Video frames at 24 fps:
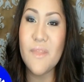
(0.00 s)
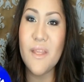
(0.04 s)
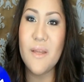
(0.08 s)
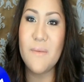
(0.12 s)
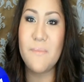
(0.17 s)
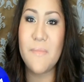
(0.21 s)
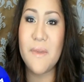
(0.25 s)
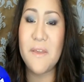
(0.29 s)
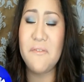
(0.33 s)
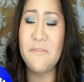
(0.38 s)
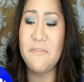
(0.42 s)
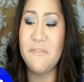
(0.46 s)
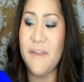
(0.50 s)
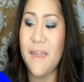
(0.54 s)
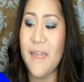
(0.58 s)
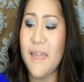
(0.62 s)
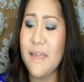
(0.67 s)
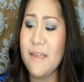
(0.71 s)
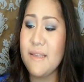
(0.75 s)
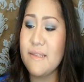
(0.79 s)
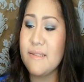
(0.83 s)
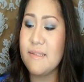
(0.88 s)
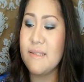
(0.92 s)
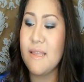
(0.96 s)
my
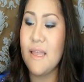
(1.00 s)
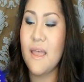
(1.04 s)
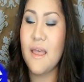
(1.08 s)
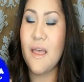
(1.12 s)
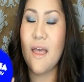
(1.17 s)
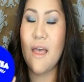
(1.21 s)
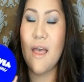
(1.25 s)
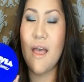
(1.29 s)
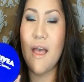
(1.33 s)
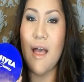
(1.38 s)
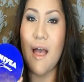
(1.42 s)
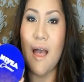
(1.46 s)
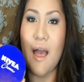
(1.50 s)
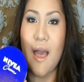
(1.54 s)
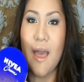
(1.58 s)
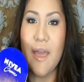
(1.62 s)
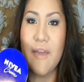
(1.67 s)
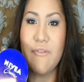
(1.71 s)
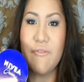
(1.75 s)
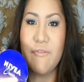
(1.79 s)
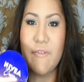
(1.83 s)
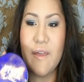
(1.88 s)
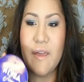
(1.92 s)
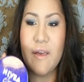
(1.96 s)
face, I
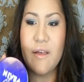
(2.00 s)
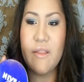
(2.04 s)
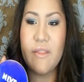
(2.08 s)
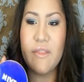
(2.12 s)
feel